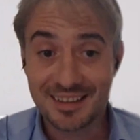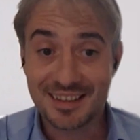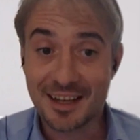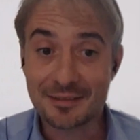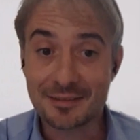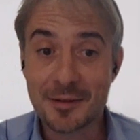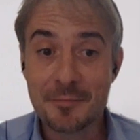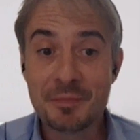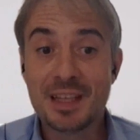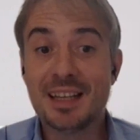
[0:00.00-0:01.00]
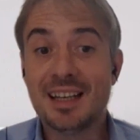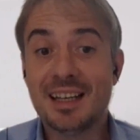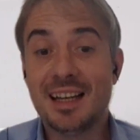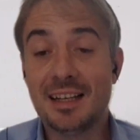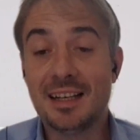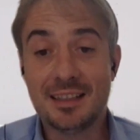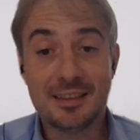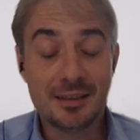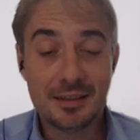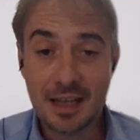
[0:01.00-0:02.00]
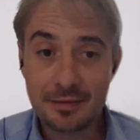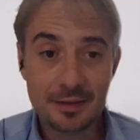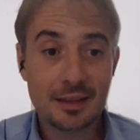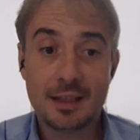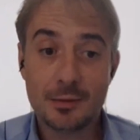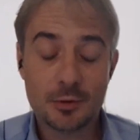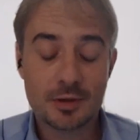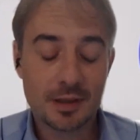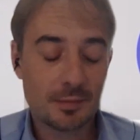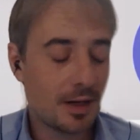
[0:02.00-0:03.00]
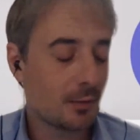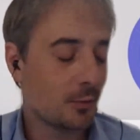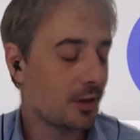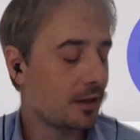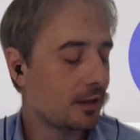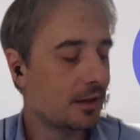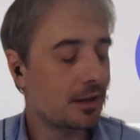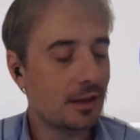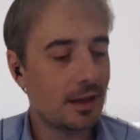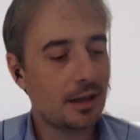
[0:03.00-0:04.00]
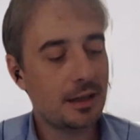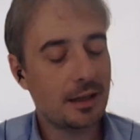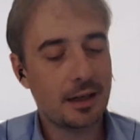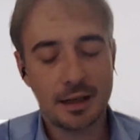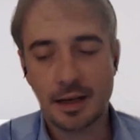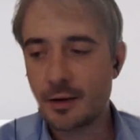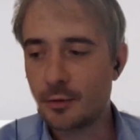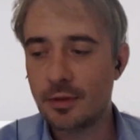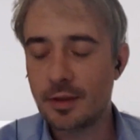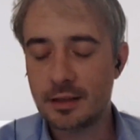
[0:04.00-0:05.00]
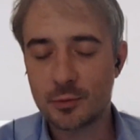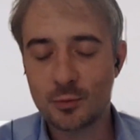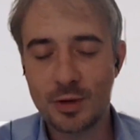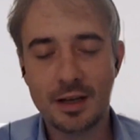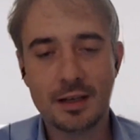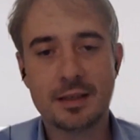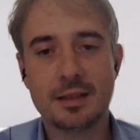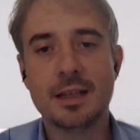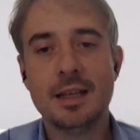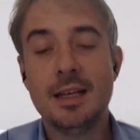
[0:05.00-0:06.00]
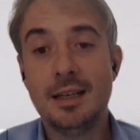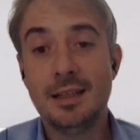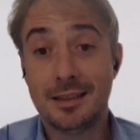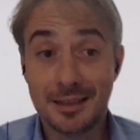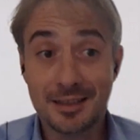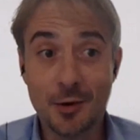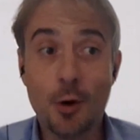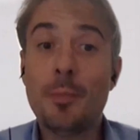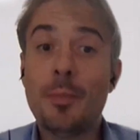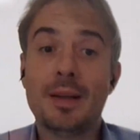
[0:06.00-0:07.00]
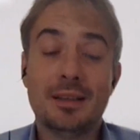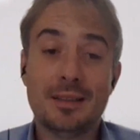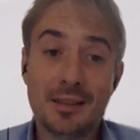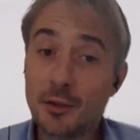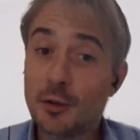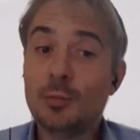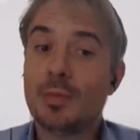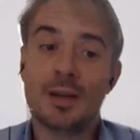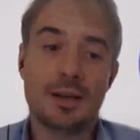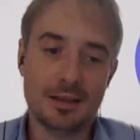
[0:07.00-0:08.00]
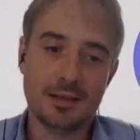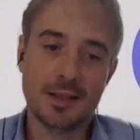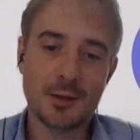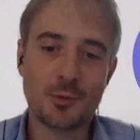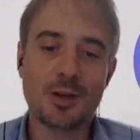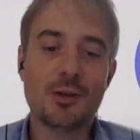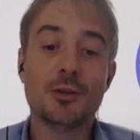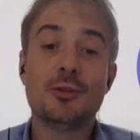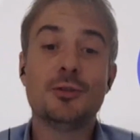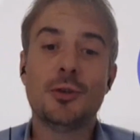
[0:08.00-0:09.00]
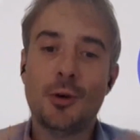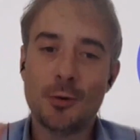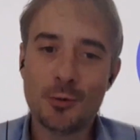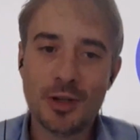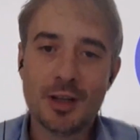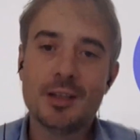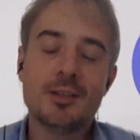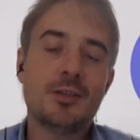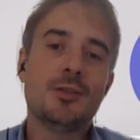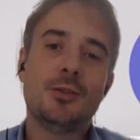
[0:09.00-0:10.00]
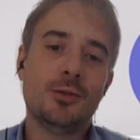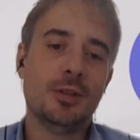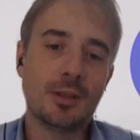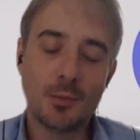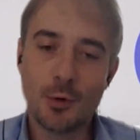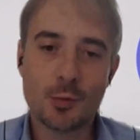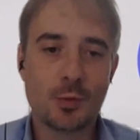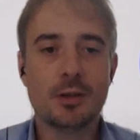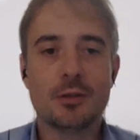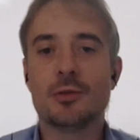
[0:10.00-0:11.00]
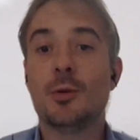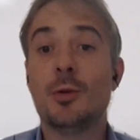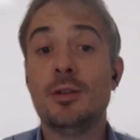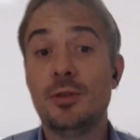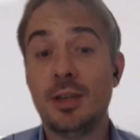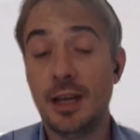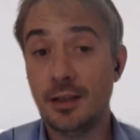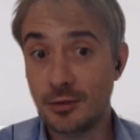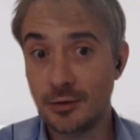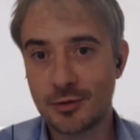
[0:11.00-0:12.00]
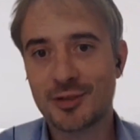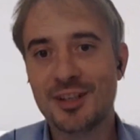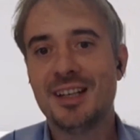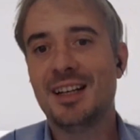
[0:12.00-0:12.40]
enough. And it definitely, what Serban was saying earlier, I can echo on that as well, is that it has opened humanness as we got to know students more, we got to know educators